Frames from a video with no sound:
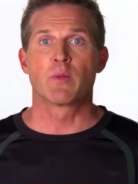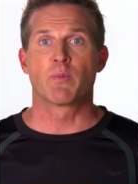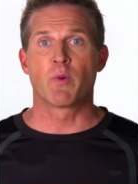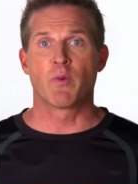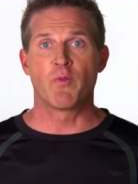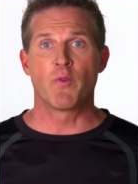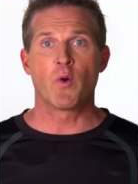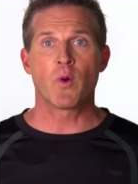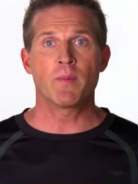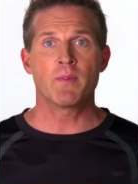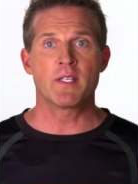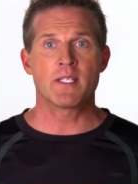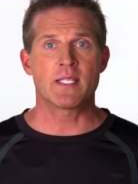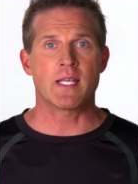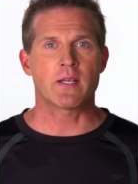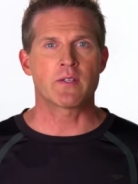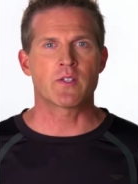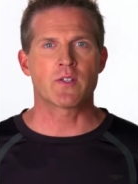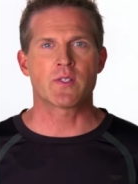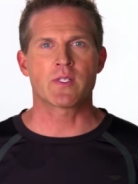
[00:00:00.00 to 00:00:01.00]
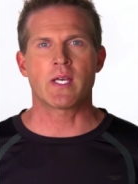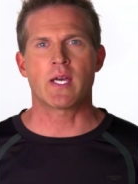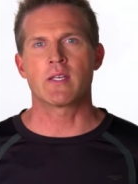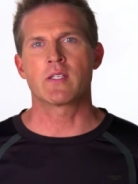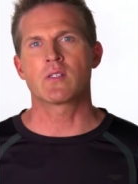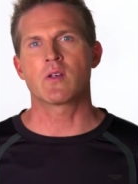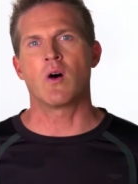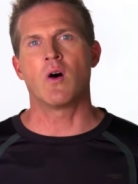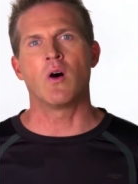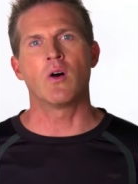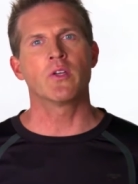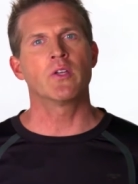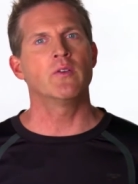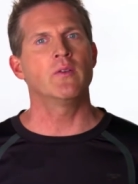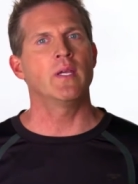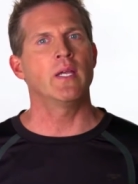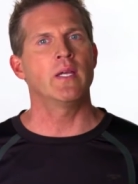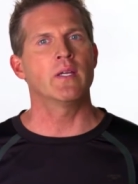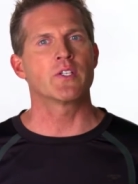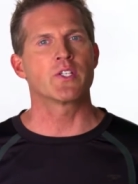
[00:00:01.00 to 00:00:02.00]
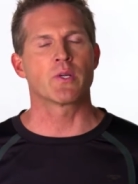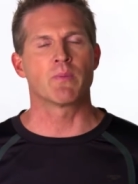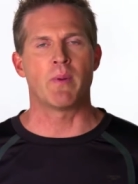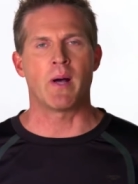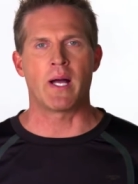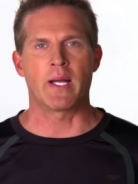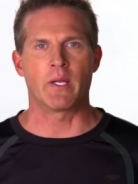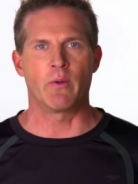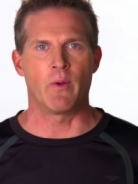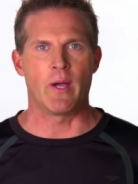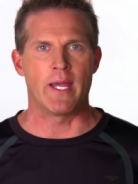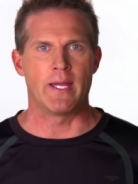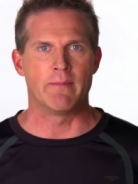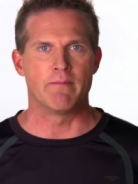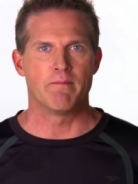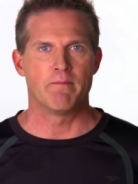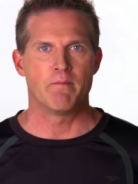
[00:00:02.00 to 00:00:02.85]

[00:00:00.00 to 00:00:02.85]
To perform this exercise, all you need is your body weight.